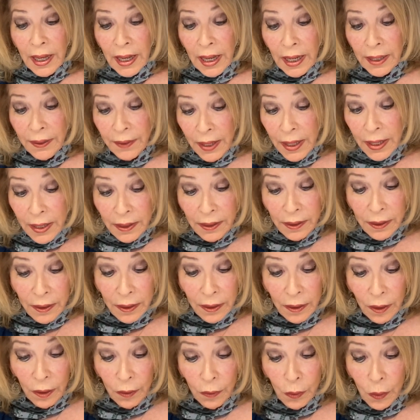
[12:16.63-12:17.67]
And then,
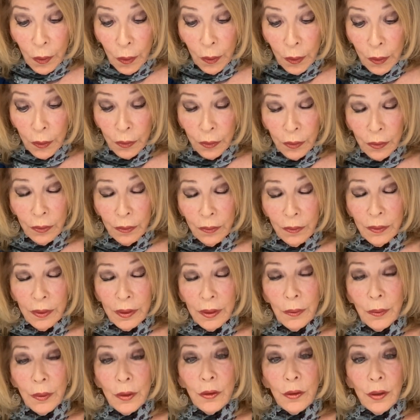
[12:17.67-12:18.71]
of course,
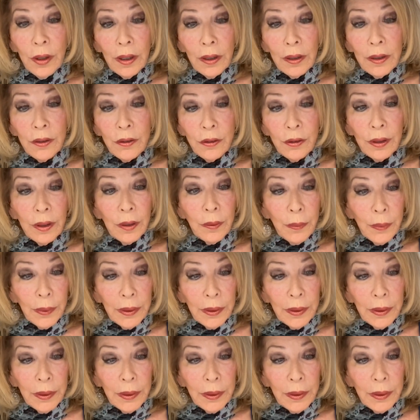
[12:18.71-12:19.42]
it was challenging